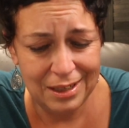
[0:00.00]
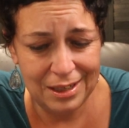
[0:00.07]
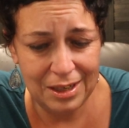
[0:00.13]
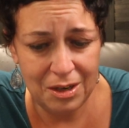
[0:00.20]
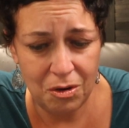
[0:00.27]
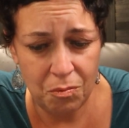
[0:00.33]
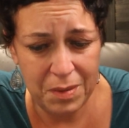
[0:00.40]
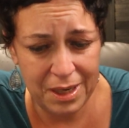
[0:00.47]
you
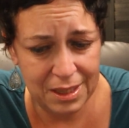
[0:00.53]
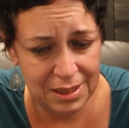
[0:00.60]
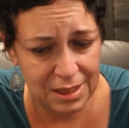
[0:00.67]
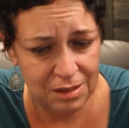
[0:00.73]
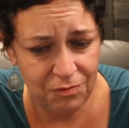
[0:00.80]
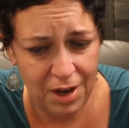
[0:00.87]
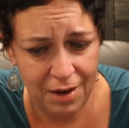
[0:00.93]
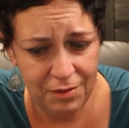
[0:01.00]
know because
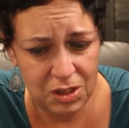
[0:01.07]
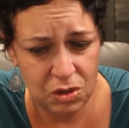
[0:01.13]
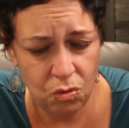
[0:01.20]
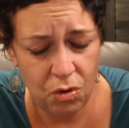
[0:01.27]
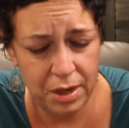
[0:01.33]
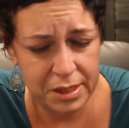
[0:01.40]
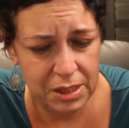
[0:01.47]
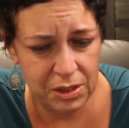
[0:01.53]
this five of
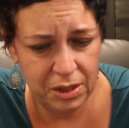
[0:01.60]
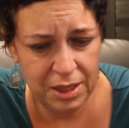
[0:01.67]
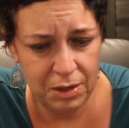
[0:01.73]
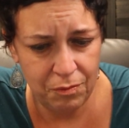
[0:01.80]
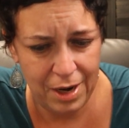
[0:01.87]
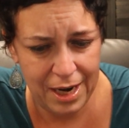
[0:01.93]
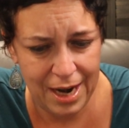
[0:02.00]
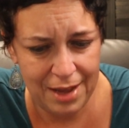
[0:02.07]
swords is
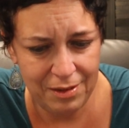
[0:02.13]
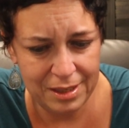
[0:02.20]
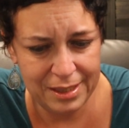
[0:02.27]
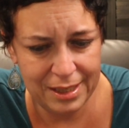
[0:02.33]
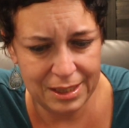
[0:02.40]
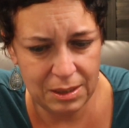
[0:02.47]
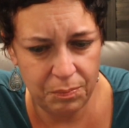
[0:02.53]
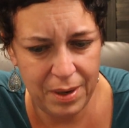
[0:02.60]
looking right at the
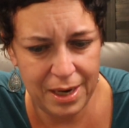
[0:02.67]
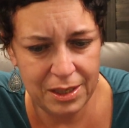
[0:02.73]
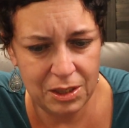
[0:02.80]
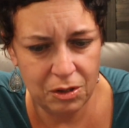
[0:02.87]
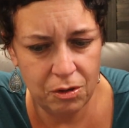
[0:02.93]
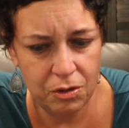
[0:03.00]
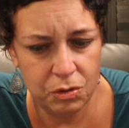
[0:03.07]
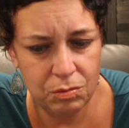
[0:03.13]
six of
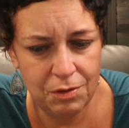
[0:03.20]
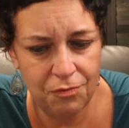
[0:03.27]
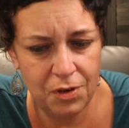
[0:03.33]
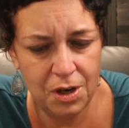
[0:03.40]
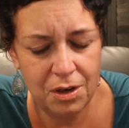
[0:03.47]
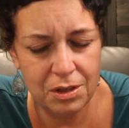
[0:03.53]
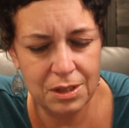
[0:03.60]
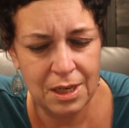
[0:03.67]
pentacles
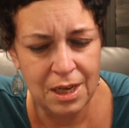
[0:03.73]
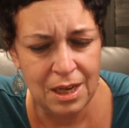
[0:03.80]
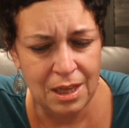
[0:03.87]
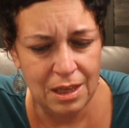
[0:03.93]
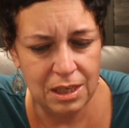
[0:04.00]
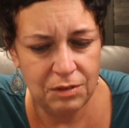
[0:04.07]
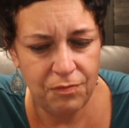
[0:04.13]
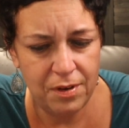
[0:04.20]
reversed
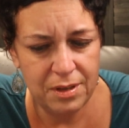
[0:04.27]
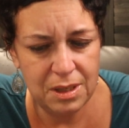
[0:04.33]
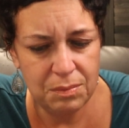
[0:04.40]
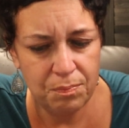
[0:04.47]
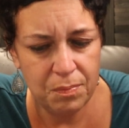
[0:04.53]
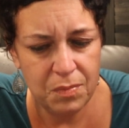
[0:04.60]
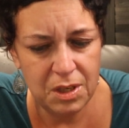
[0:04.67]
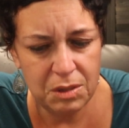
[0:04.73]
this
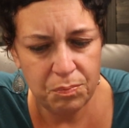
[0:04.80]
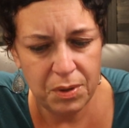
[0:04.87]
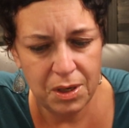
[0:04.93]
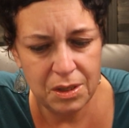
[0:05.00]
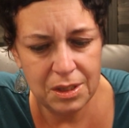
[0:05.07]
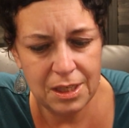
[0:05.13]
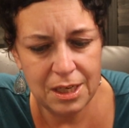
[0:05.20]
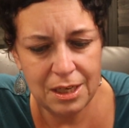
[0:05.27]
this this
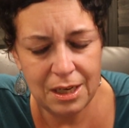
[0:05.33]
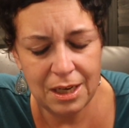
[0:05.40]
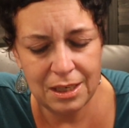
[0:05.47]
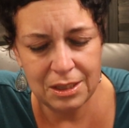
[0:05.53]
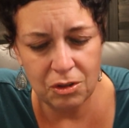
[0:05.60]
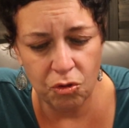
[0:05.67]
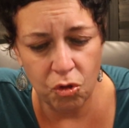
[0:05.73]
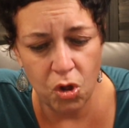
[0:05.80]
person
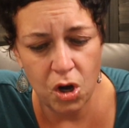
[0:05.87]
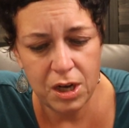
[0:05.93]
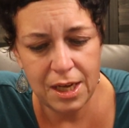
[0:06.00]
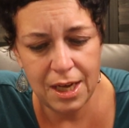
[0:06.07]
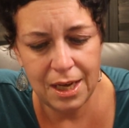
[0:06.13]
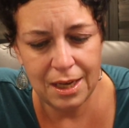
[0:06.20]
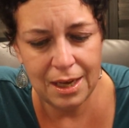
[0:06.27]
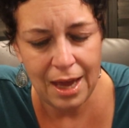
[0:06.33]
is
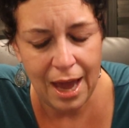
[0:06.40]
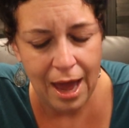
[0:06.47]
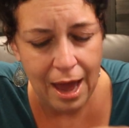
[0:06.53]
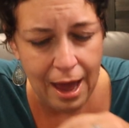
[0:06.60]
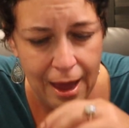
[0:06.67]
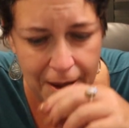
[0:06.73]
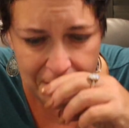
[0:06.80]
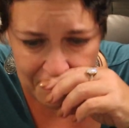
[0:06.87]
looking
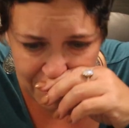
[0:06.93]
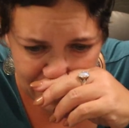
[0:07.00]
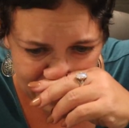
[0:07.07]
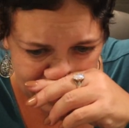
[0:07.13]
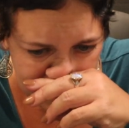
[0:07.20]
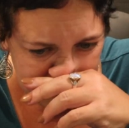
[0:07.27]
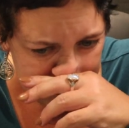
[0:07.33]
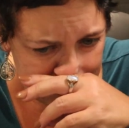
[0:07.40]
at
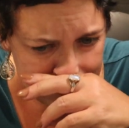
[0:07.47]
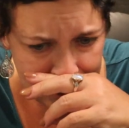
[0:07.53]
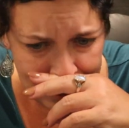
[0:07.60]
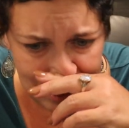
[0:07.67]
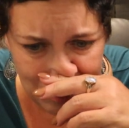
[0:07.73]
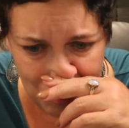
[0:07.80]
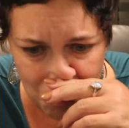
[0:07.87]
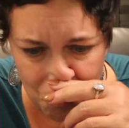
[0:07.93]

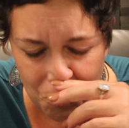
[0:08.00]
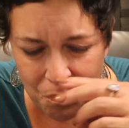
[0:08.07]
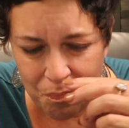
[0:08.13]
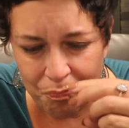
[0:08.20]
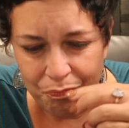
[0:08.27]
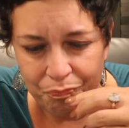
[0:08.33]
you know